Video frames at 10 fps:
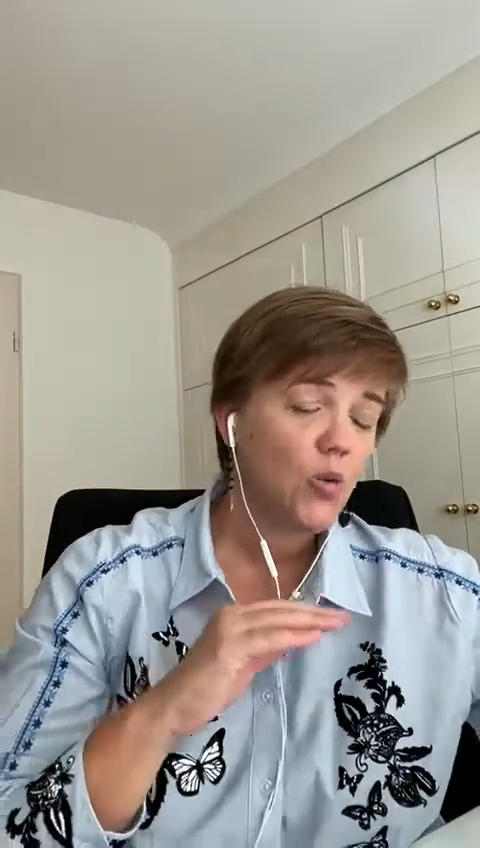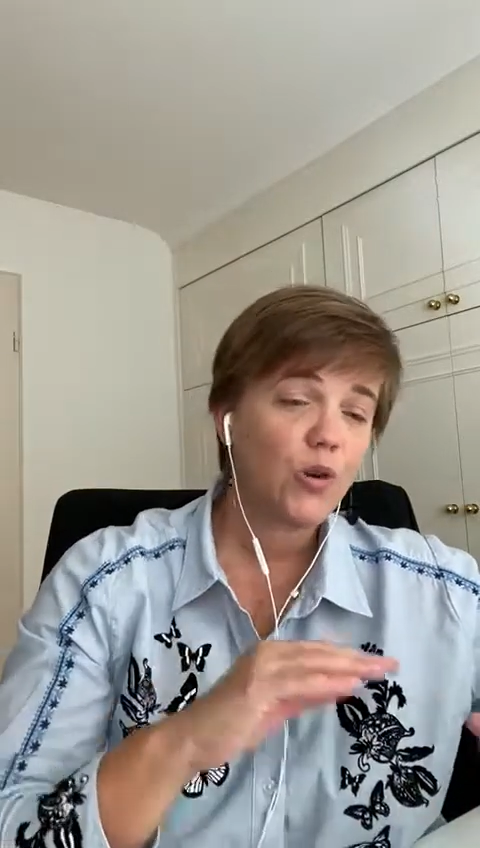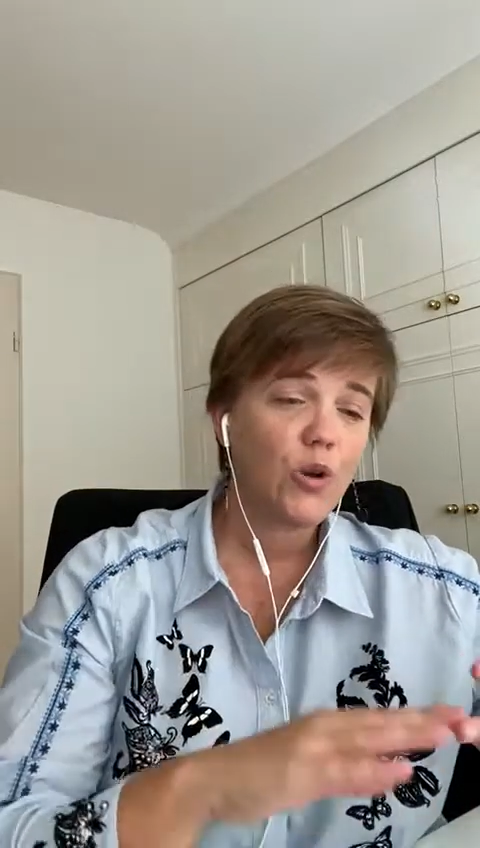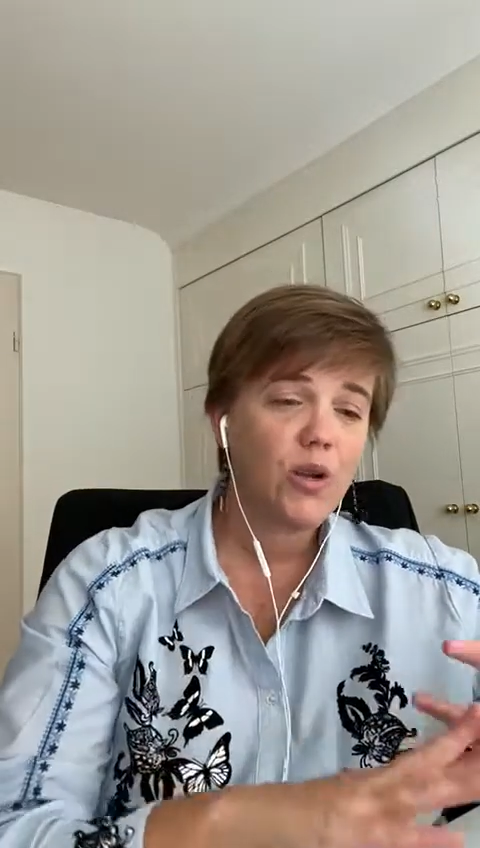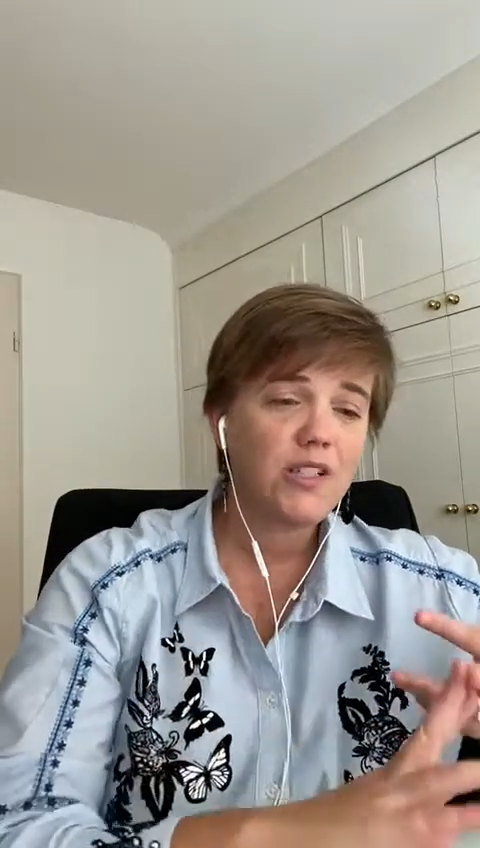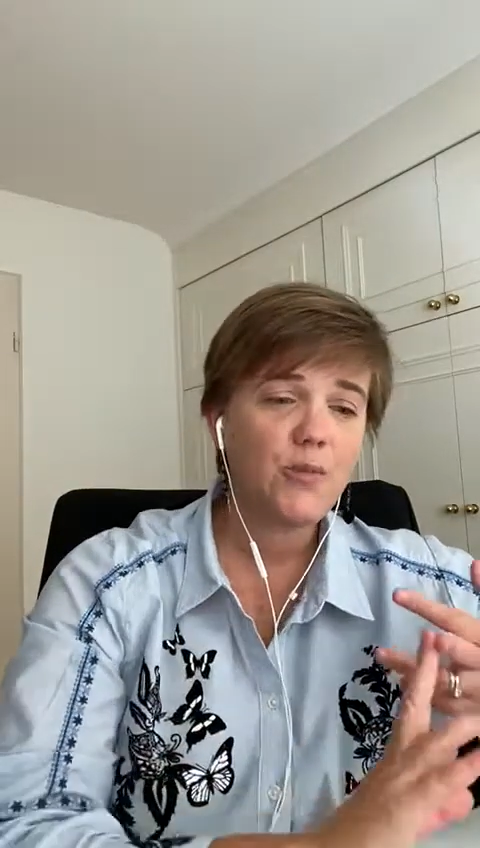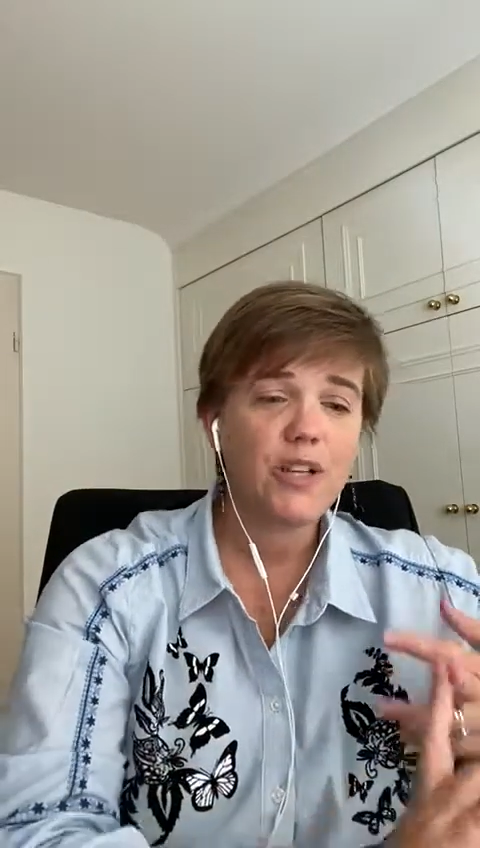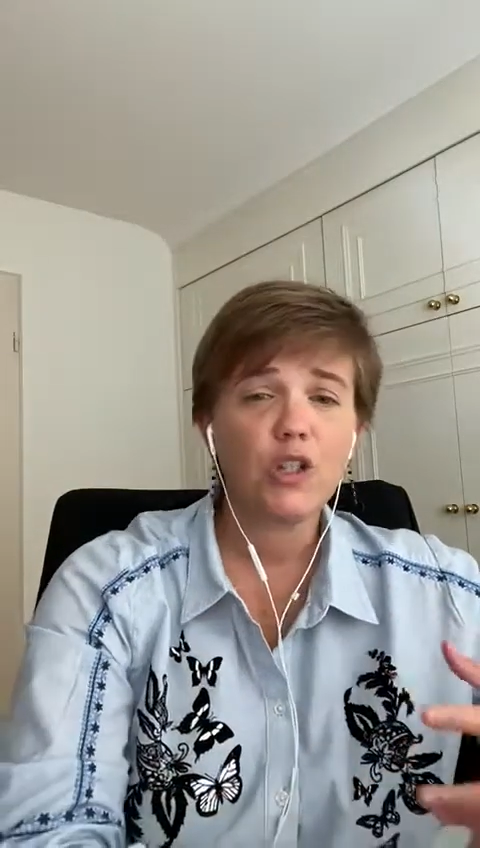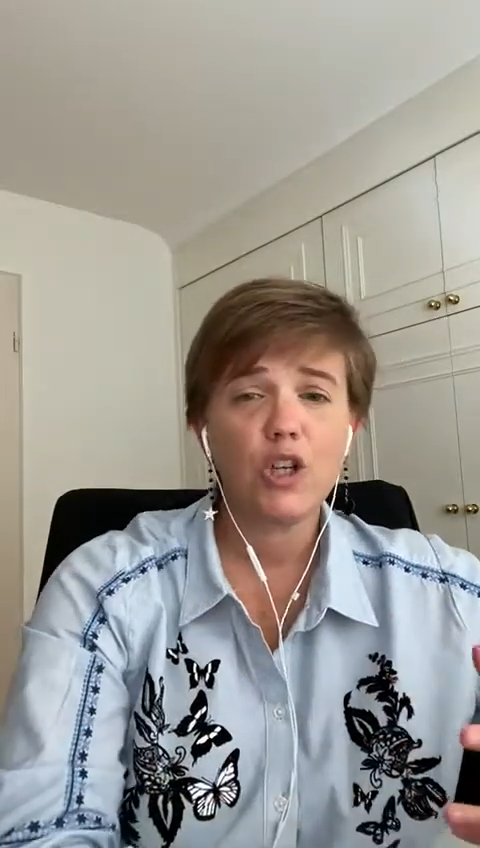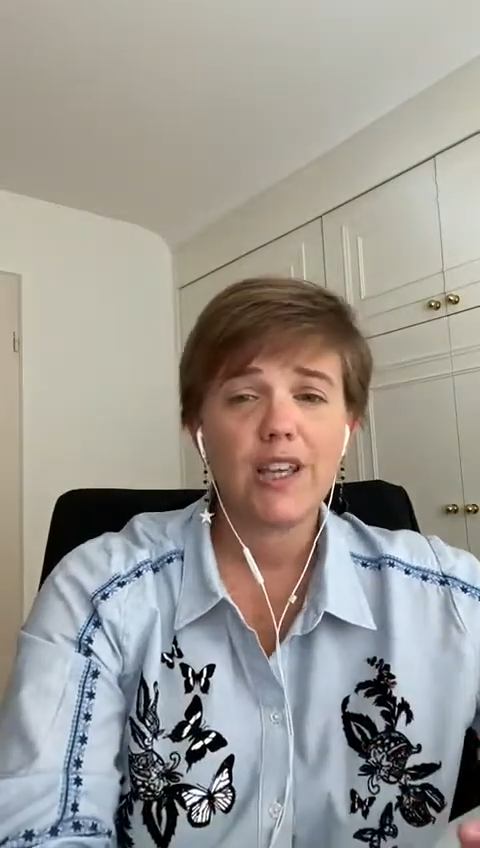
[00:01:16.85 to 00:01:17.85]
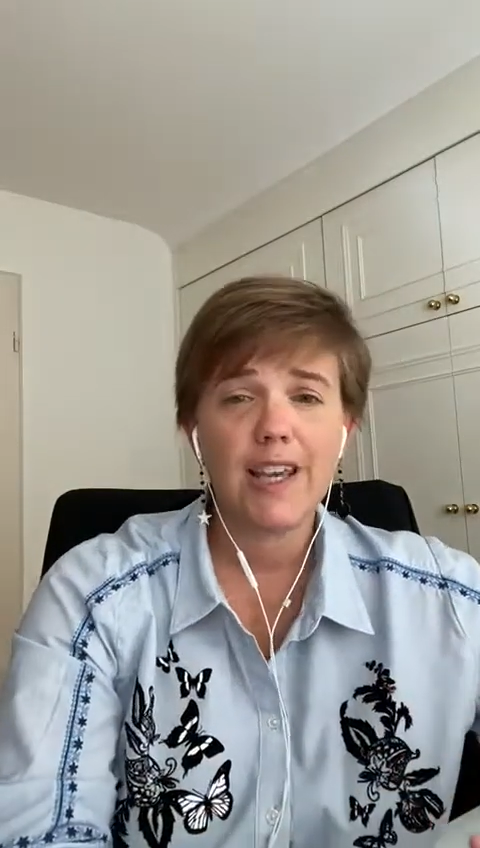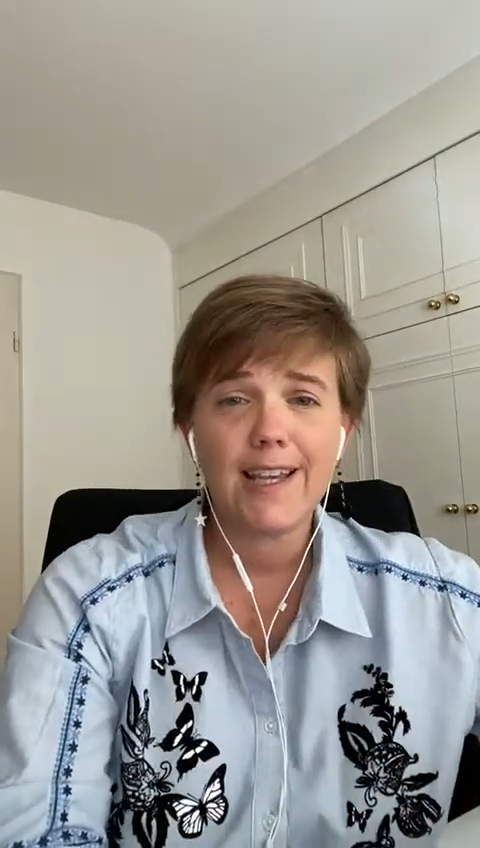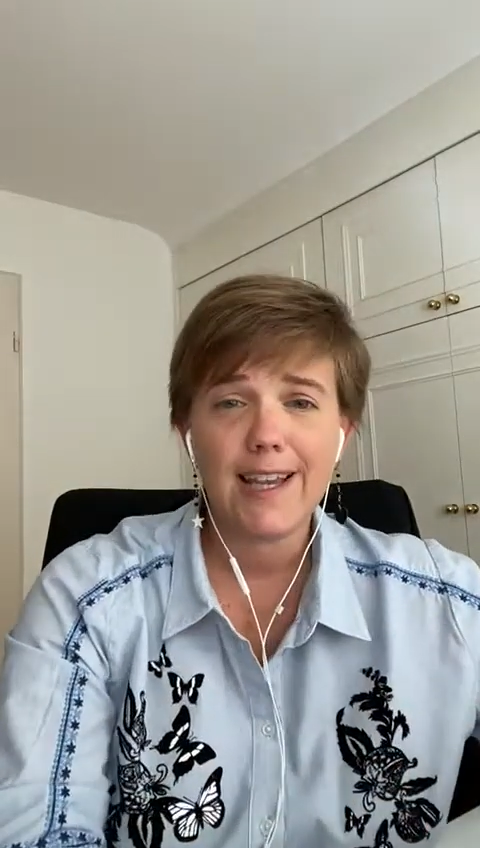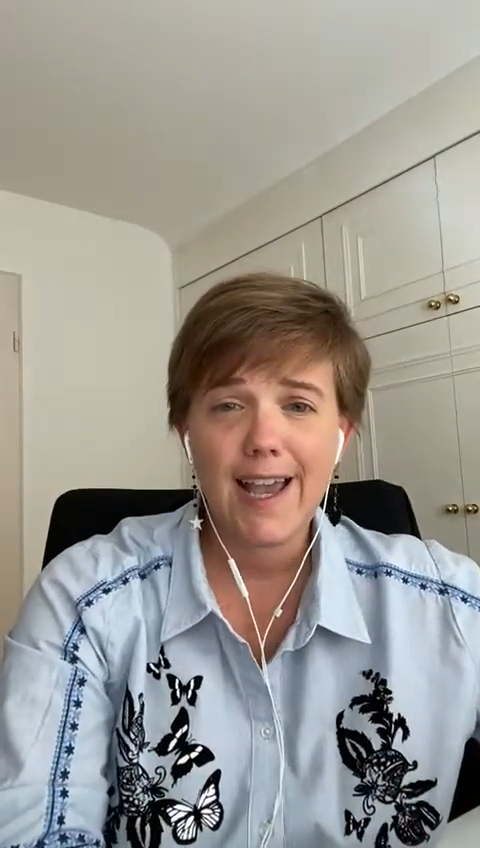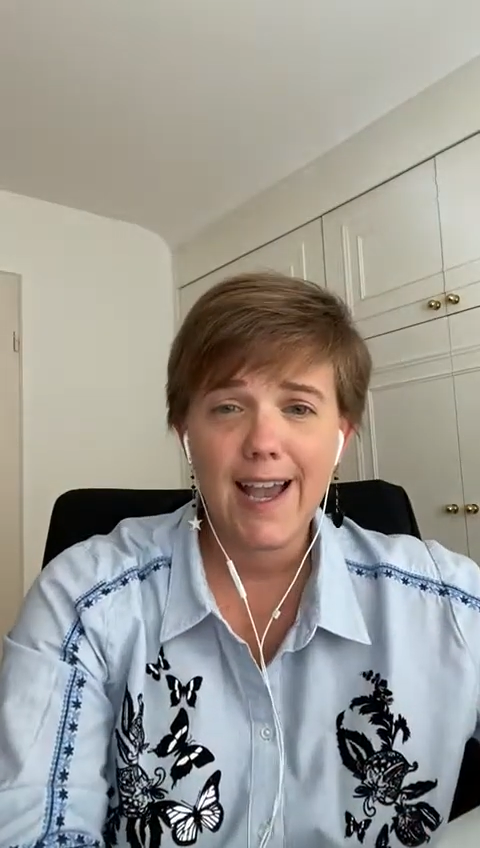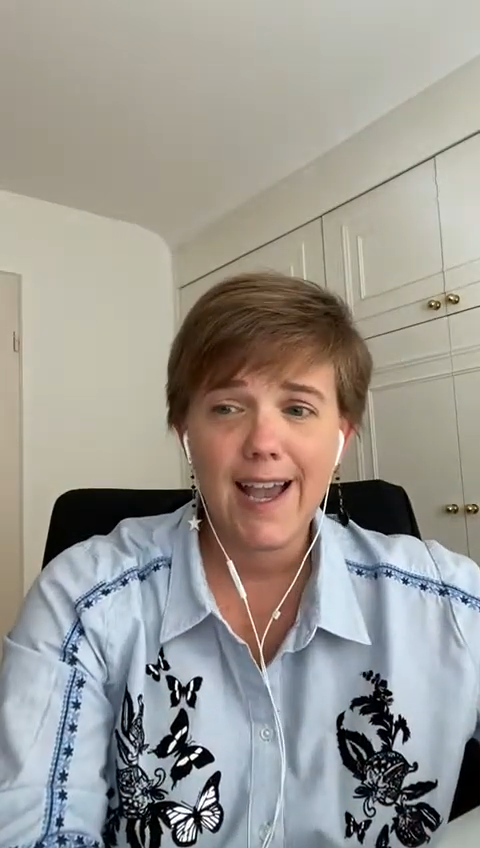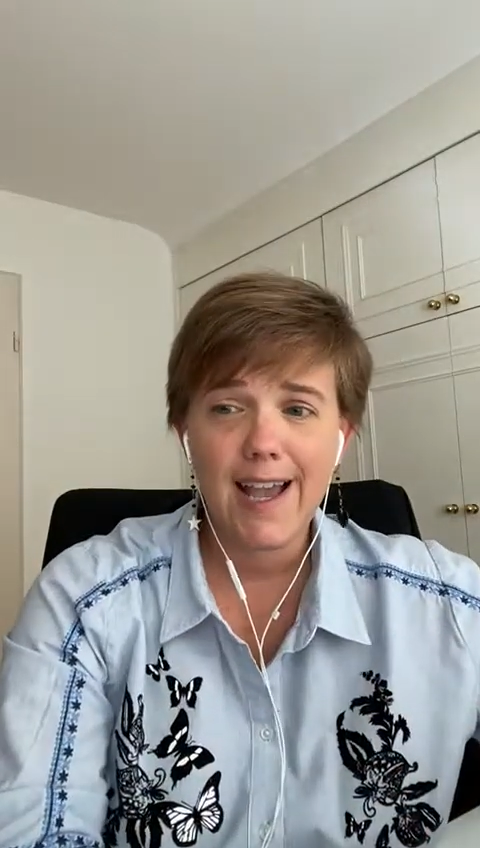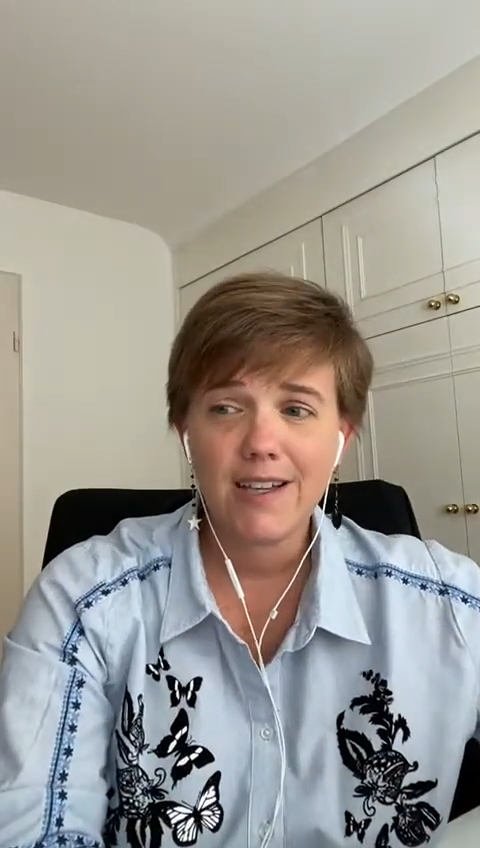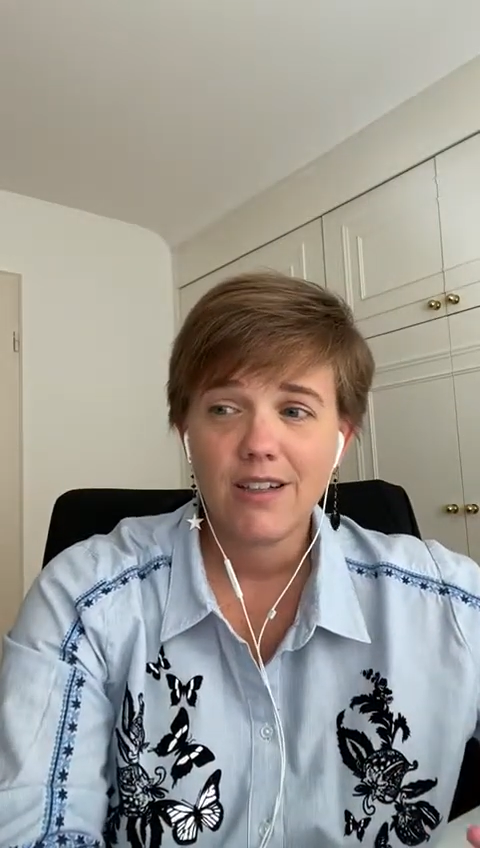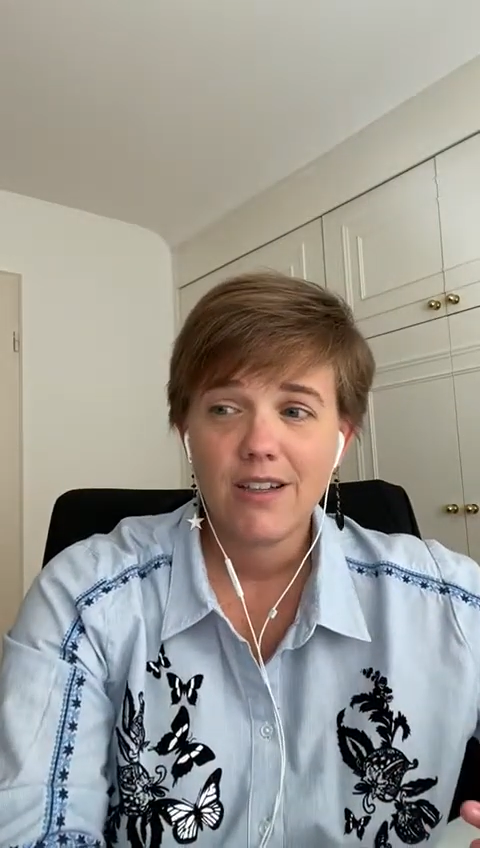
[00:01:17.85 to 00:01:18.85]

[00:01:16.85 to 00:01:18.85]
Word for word: We're going to be looking at